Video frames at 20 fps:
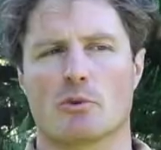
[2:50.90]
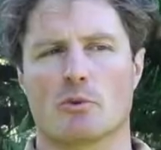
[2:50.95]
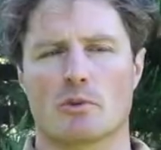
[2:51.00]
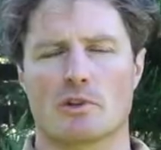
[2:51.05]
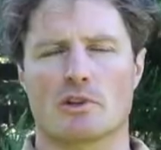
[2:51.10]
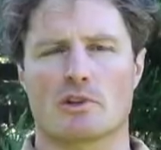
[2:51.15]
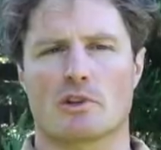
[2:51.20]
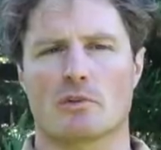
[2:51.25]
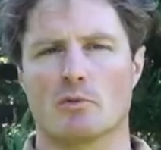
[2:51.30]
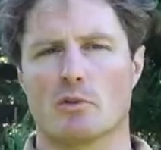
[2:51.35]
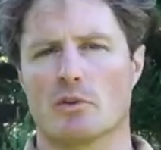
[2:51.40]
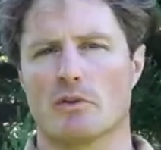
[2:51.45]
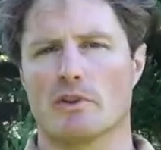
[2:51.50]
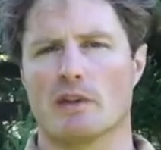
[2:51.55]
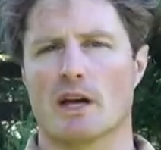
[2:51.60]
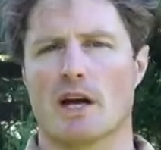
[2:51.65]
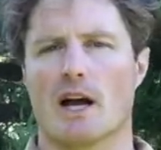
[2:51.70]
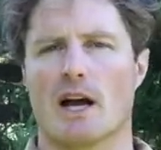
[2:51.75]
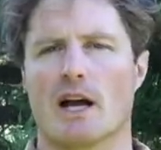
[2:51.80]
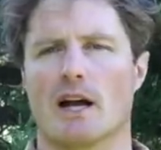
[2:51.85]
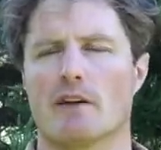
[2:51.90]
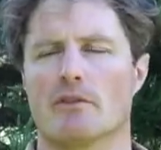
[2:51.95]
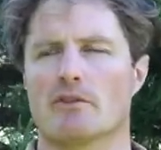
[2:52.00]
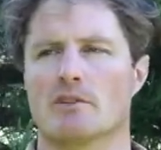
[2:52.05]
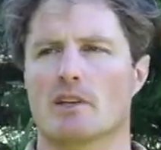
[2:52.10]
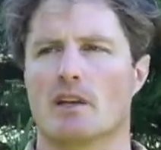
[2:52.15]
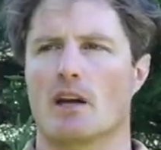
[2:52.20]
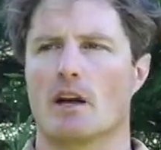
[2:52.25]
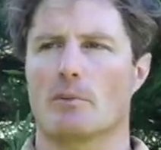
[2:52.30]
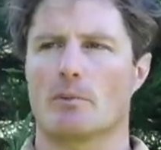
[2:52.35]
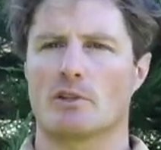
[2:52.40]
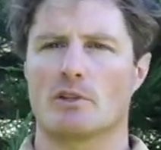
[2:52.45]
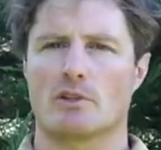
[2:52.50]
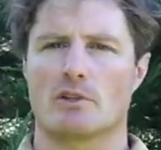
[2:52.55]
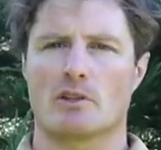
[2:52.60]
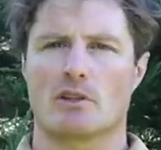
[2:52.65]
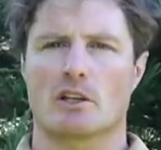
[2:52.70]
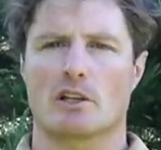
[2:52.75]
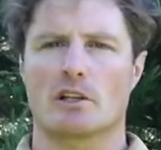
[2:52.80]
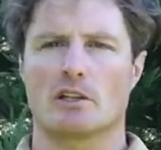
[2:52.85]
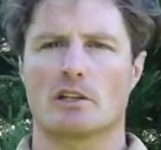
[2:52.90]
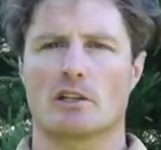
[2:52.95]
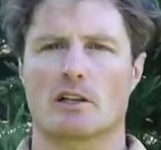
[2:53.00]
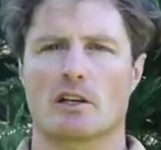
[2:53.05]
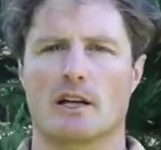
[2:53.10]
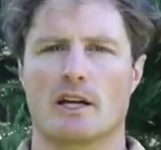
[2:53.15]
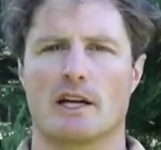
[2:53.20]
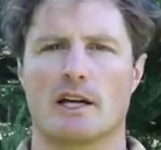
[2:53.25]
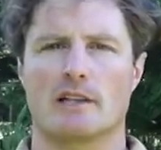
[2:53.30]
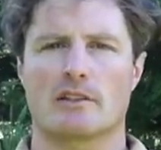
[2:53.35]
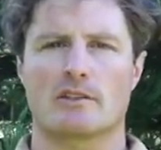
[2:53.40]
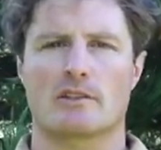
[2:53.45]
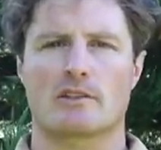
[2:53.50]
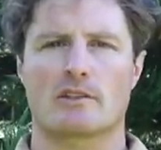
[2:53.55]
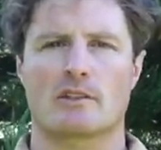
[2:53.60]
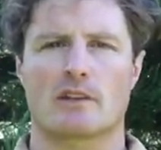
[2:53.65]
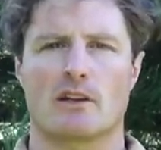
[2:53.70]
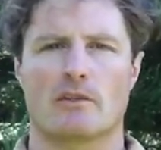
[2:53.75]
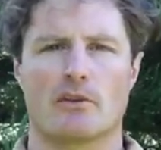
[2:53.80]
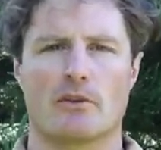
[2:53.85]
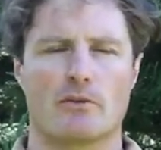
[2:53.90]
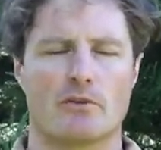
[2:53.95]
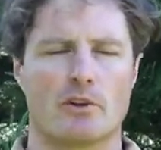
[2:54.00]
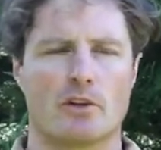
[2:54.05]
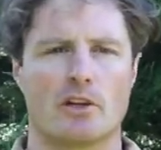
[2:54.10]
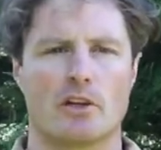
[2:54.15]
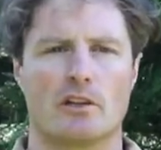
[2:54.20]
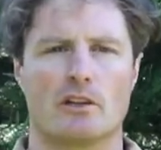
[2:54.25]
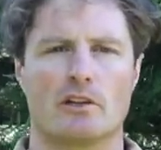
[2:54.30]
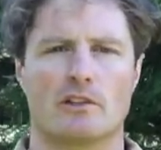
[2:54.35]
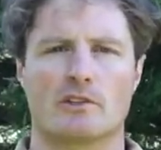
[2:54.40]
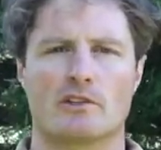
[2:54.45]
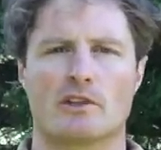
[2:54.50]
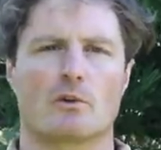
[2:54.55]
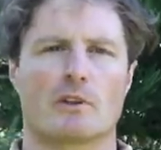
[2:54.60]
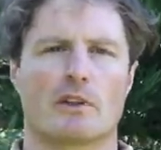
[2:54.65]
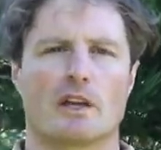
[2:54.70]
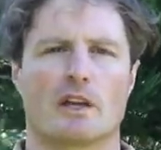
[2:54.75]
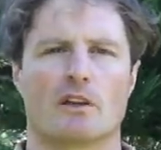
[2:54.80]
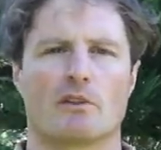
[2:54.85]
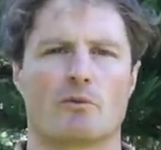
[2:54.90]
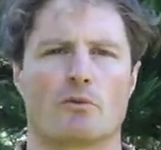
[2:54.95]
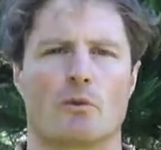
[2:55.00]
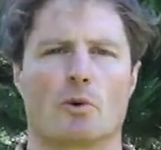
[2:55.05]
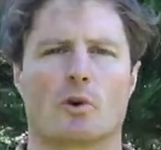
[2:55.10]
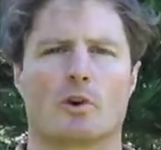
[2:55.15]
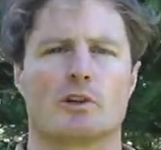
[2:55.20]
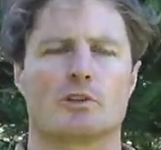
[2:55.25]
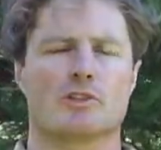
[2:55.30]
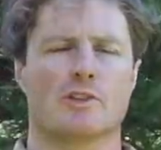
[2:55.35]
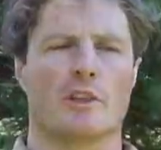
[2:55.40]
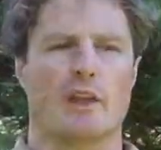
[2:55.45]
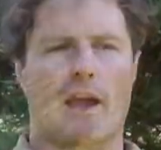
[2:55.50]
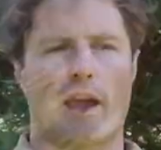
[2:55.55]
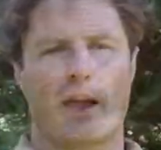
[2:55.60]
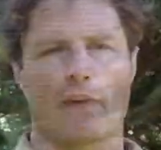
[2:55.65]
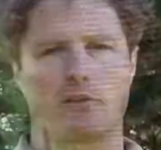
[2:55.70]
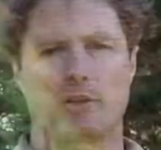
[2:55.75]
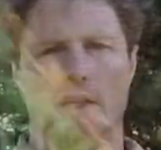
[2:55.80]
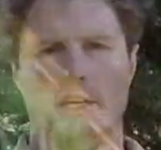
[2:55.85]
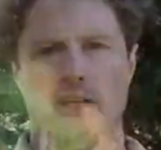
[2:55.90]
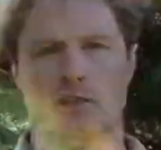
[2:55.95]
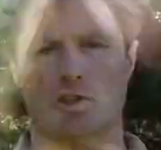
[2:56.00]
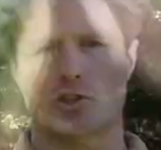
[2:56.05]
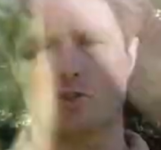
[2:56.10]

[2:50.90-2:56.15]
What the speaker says: when we start moving the hives up into the clear cuts of the foothills where they can forage in the avalanche